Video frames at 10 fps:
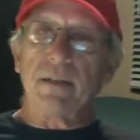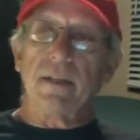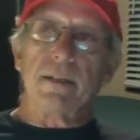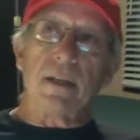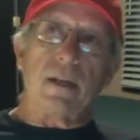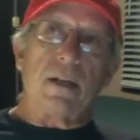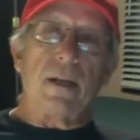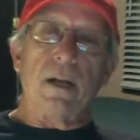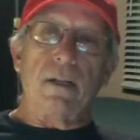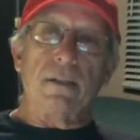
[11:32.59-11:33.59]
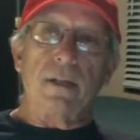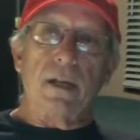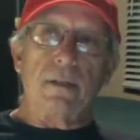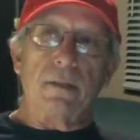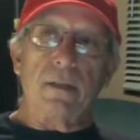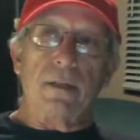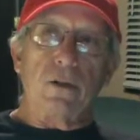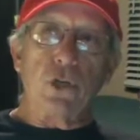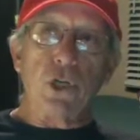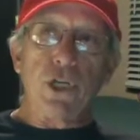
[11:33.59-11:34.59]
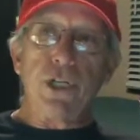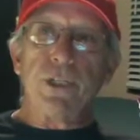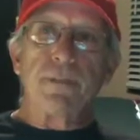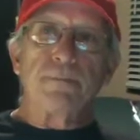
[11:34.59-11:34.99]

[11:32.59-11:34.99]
It's a good,